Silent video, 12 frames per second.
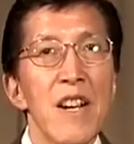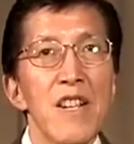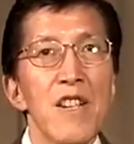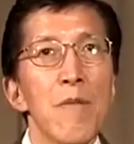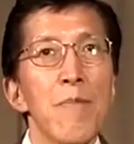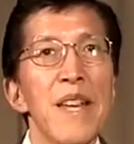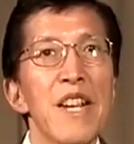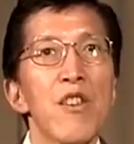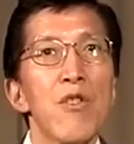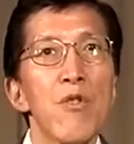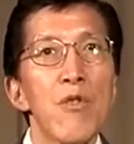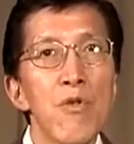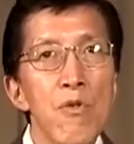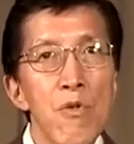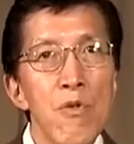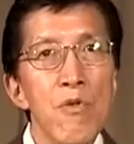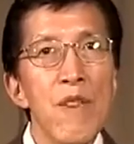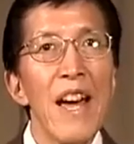to be
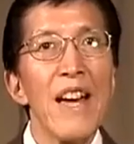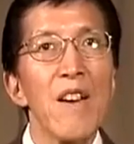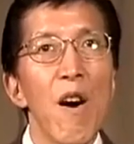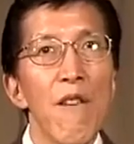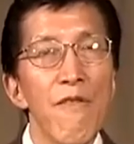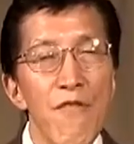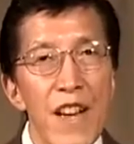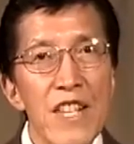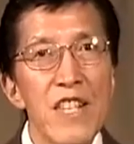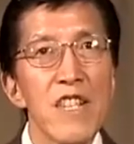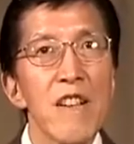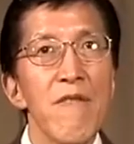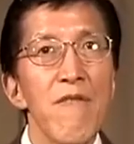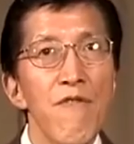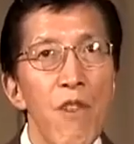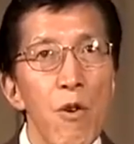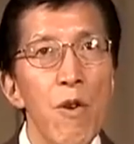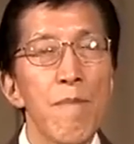crude and offensive
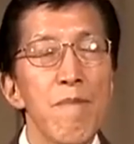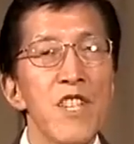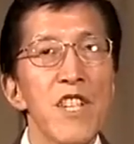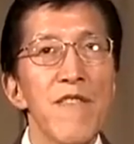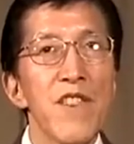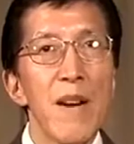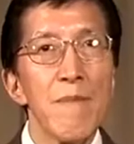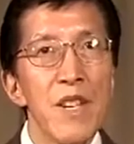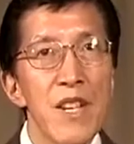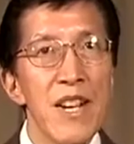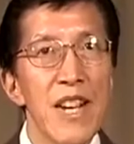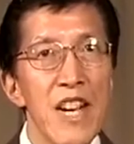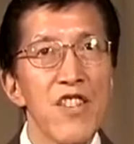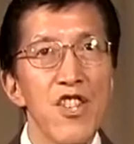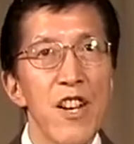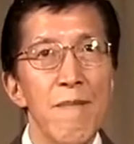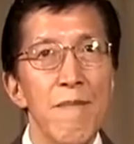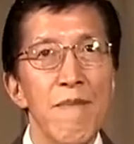forms of
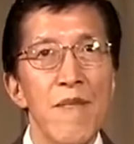communication